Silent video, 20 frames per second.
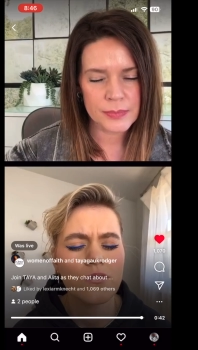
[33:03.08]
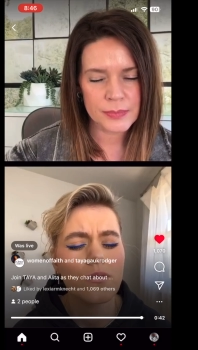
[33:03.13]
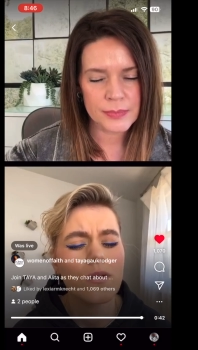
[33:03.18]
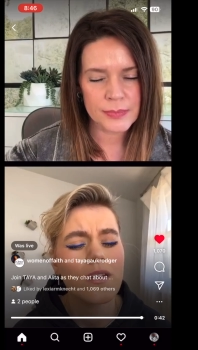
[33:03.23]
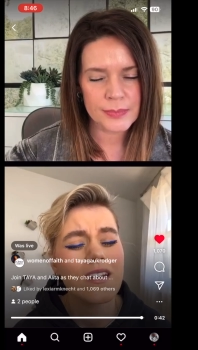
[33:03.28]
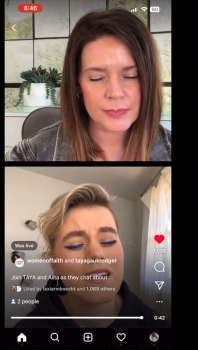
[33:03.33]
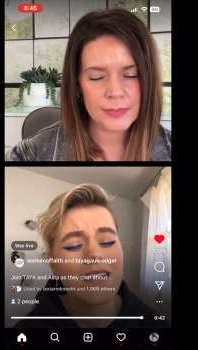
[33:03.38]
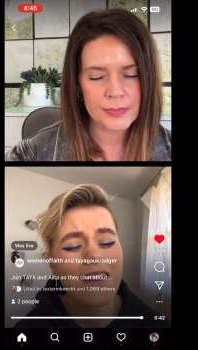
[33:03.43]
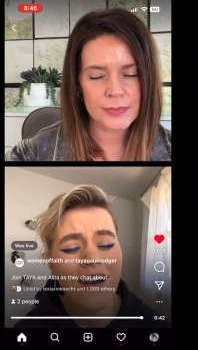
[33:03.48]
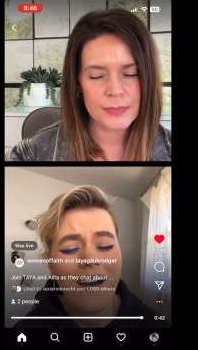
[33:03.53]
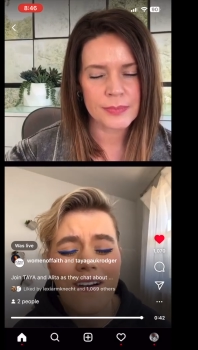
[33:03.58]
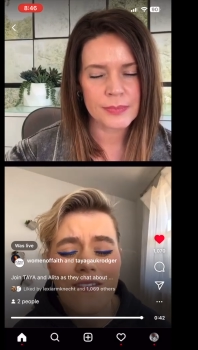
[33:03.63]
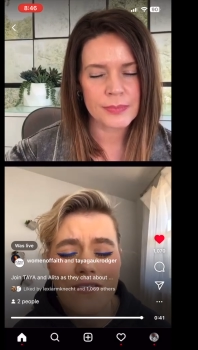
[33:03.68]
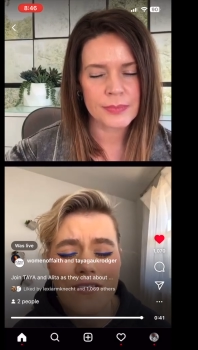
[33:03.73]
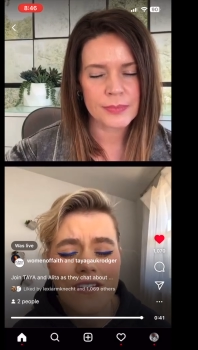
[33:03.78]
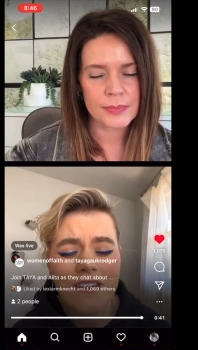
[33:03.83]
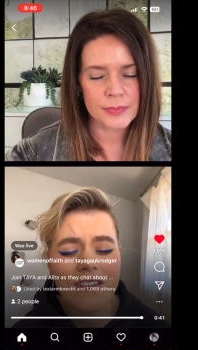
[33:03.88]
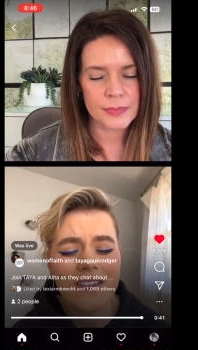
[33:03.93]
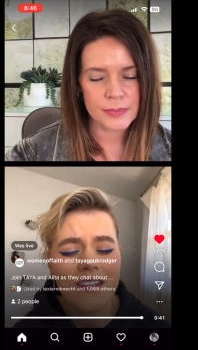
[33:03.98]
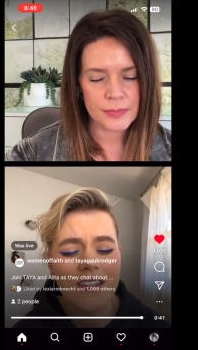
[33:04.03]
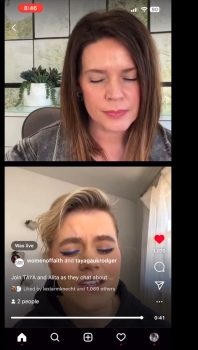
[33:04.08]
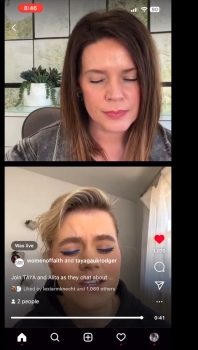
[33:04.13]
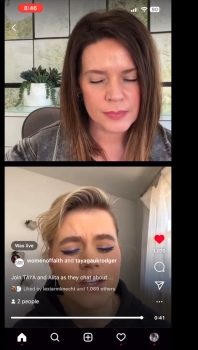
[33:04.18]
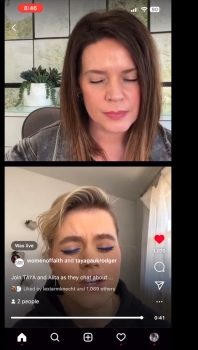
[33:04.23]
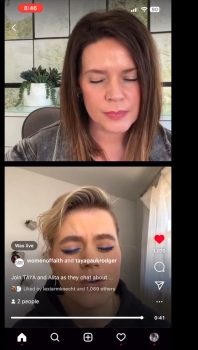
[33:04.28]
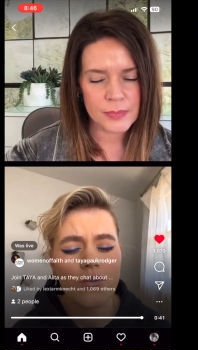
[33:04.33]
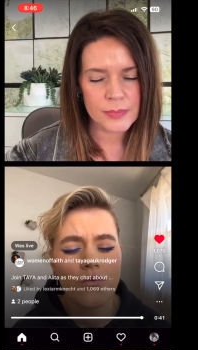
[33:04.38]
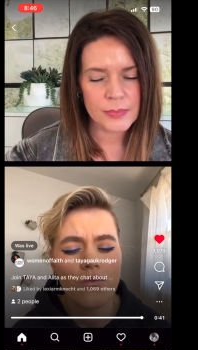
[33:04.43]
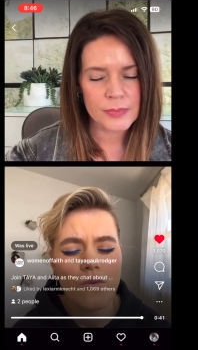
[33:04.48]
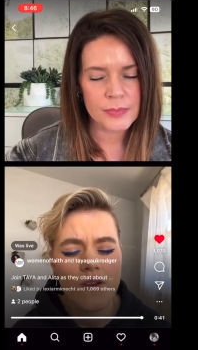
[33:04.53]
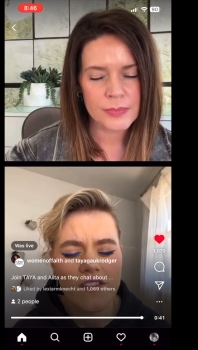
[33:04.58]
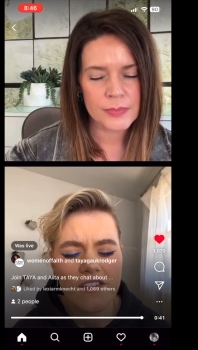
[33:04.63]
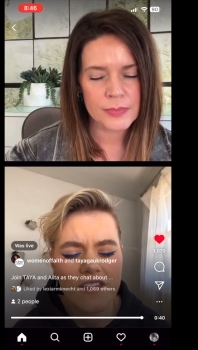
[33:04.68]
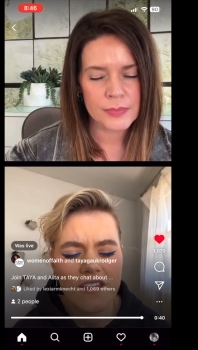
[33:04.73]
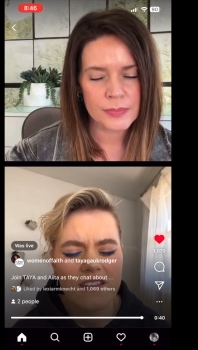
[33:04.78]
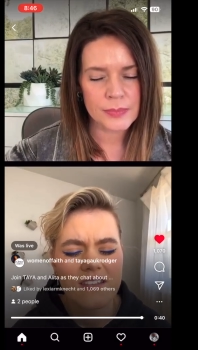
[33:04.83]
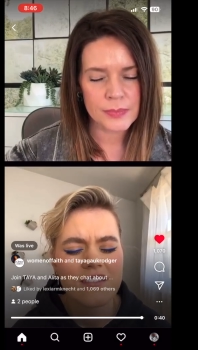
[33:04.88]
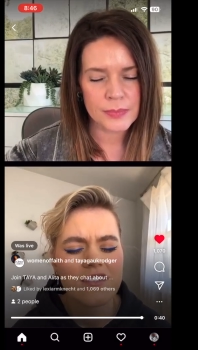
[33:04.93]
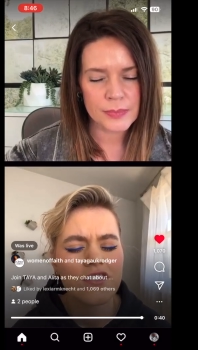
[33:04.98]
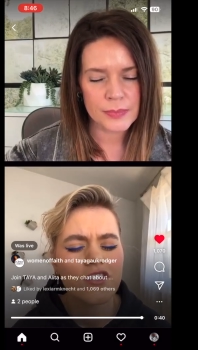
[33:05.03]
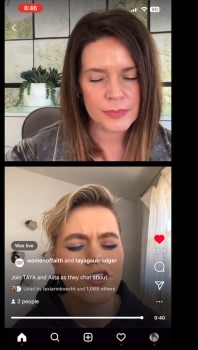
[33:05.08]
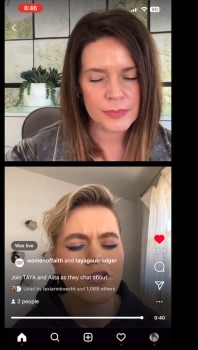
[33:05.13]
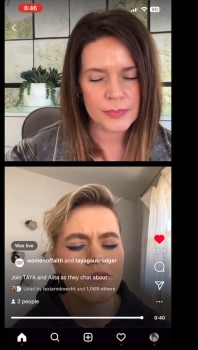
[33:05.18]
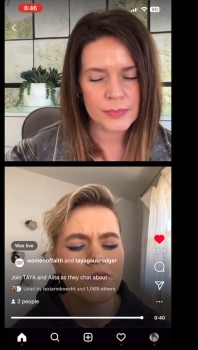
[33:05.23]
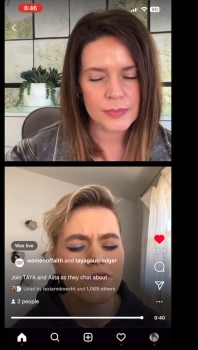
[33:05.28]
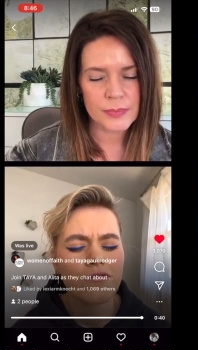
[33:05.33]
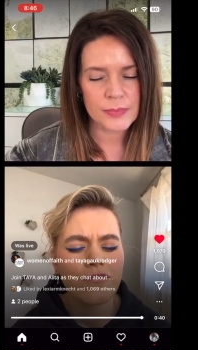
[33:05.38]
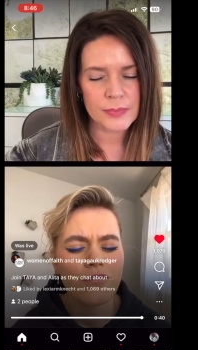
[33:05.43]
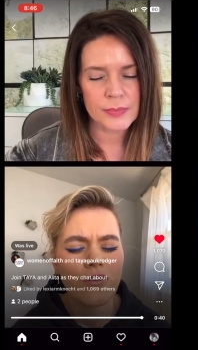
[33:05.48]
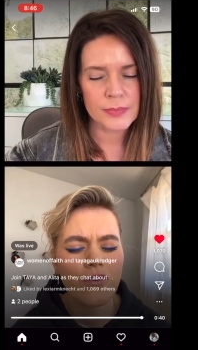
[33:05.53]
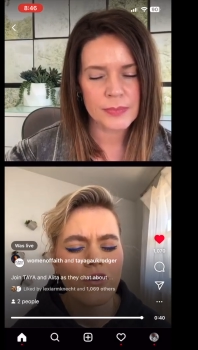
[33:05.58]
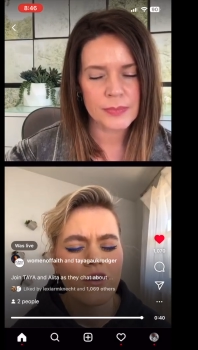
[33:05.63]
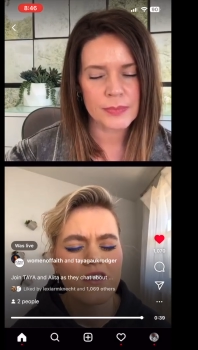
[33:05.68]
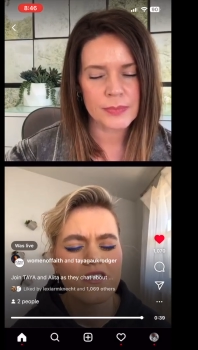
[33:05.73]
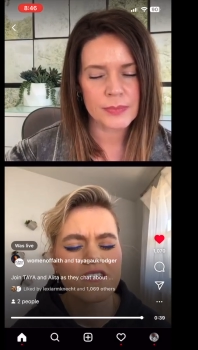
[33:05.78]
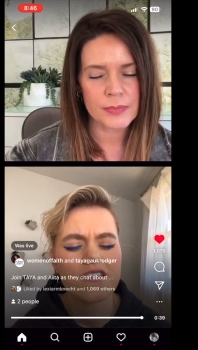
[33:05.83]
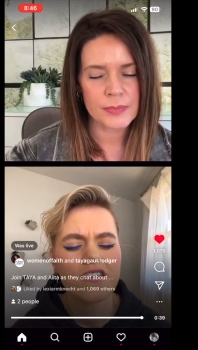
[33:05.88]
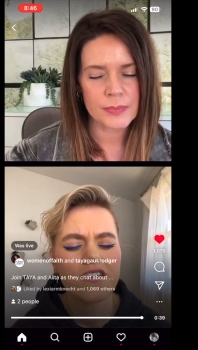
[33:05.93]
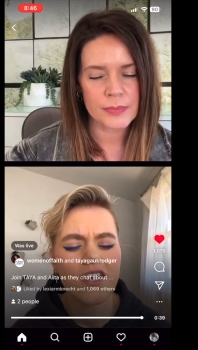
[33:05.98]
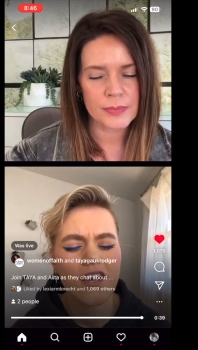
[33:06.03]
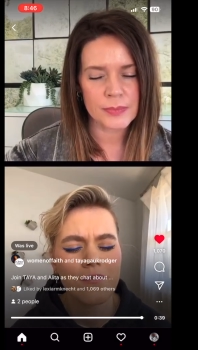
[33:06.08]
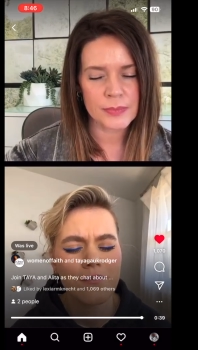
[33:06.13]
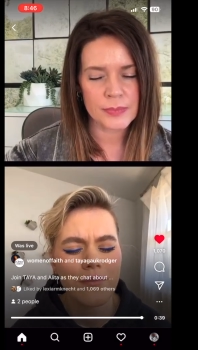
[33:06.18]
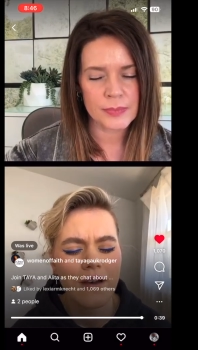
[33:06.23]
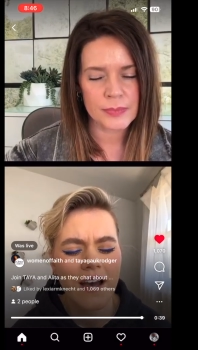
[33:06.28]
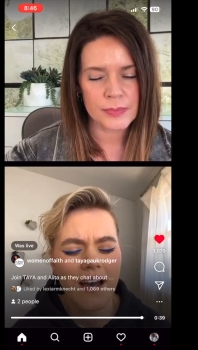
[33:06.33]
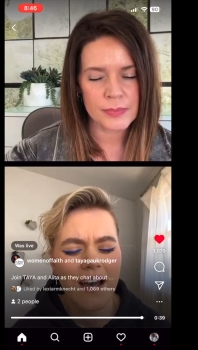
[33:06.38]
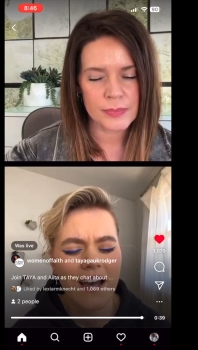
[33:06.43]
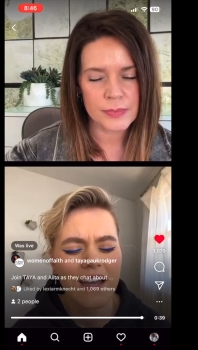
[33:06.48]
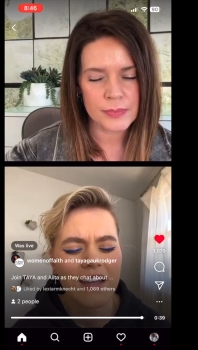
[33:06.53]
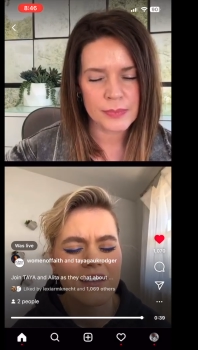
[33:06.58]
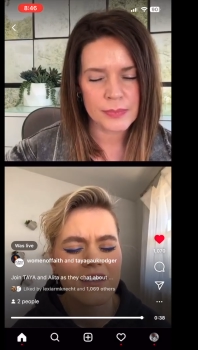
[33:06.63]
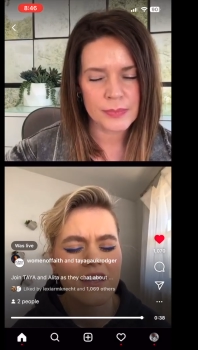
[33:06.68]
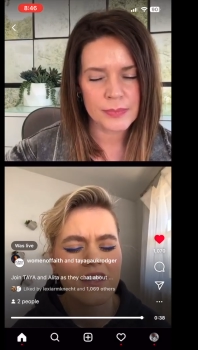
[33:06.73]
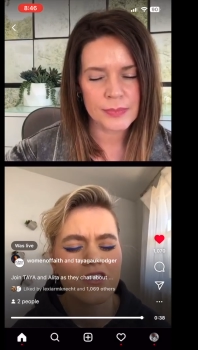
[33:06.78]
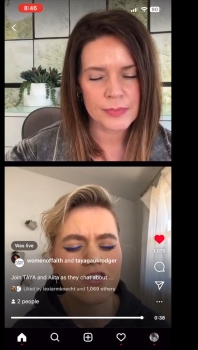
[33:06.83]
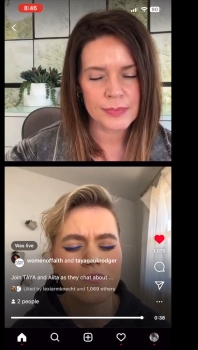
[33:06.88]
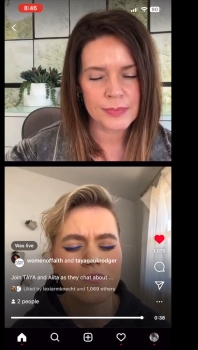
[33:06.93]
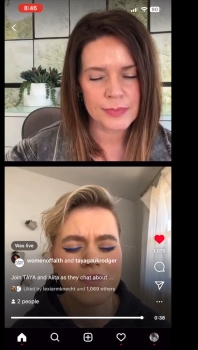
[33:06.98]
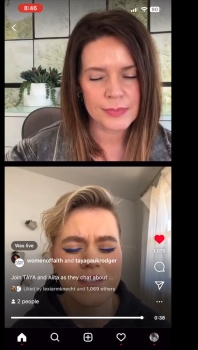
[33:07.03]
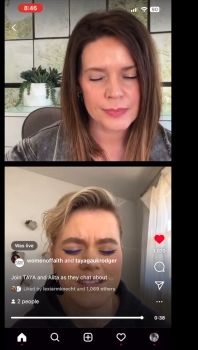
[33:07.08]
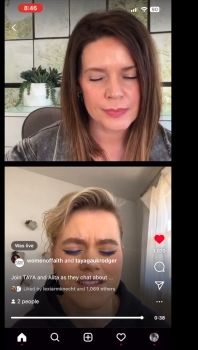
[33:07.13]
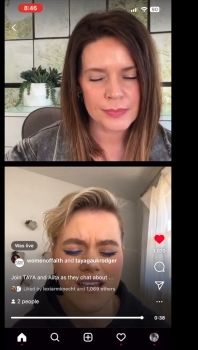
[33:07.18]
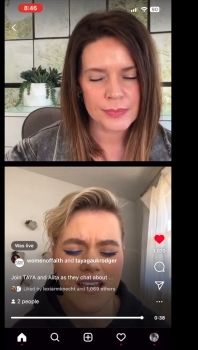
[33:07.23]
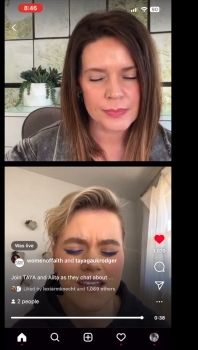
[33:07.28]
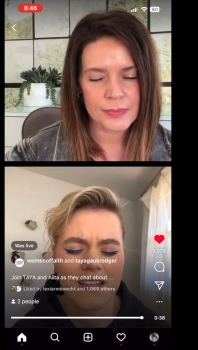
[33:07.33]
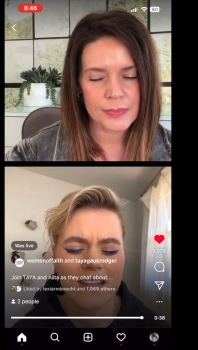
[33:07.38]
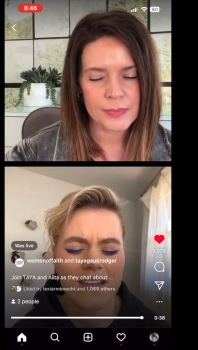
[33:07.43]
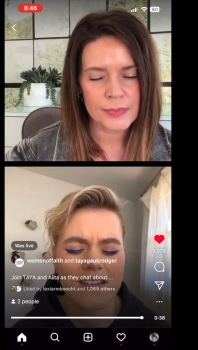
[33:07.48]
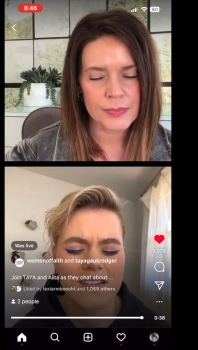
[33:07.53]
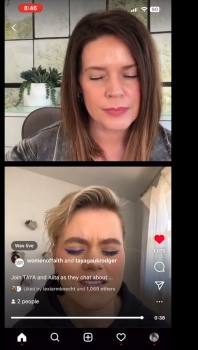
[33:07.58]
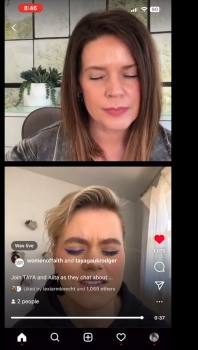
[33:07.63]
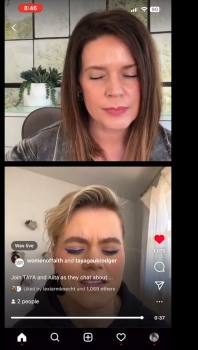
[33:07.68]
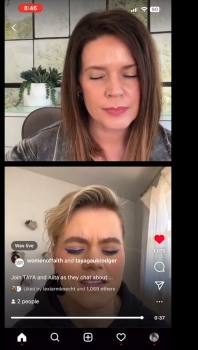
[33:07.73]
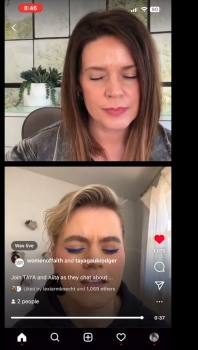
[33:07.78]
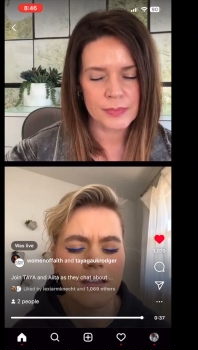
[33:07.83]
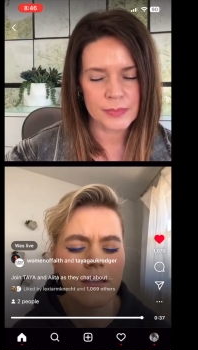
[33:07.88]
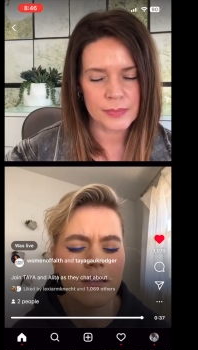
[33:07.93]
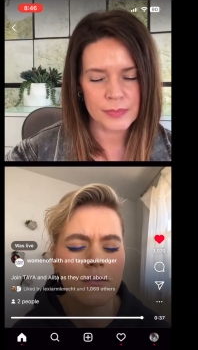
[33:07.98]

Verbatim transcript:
Speaker 1: we are covered, that you go with us, you go before us, you come behind, and you're beside us.